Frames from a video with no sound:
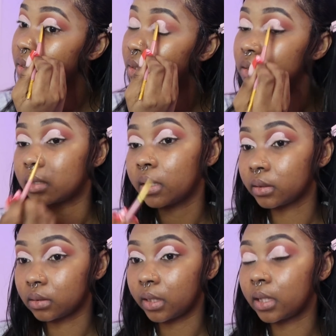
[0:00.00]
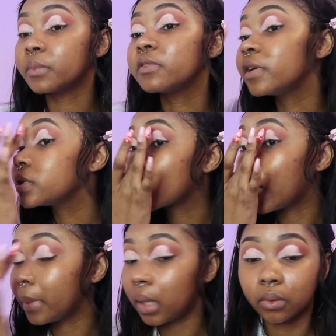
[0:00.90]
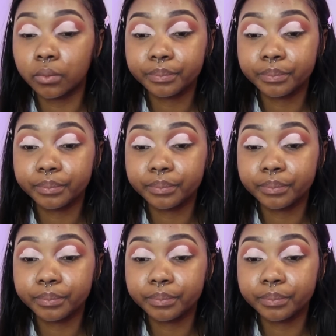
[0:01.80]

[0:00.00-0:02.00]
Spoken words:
in denial and I'm afraid to come out.